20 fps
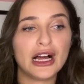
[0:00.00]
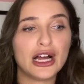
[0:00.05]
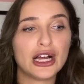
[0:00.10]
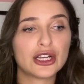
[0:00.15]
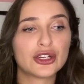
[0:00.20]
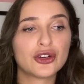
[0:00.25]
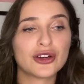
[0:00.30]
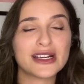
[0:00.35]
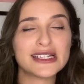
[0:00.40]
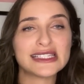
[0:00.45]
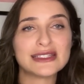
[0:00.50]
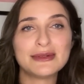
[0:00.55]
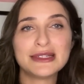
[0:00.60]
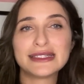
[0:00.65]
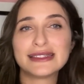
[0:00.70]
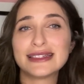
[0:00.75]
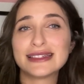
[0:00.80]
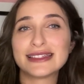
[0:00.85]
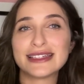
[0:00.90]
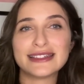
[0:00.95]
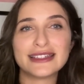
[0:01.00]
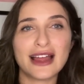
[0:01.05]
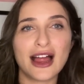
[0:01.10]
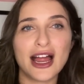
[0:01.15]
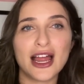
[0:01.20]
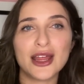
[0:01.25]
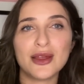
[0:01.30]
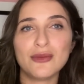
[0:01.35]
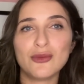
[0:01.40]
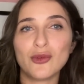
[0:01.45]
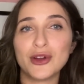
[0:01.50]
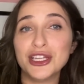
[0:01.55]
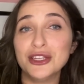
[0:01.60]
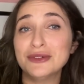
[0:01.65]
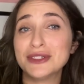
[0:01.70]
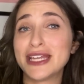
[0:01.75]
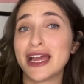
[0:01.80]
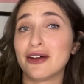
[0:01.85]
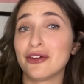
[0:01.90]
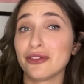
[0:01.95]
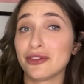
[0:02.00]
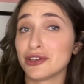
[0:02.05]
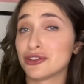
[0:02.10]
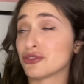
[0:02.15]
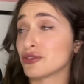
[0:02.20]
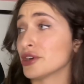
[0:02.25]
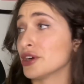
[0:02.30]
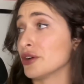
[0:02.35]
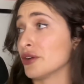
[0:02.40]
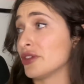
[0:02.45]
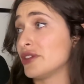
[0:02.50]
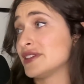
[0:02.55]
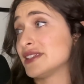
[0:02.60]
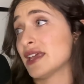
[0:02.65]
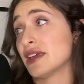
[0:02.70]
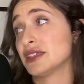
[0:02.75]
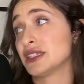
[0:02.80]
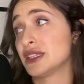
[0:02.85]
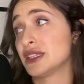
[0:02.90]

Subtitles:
Christmas is a time when you tell the truth, says the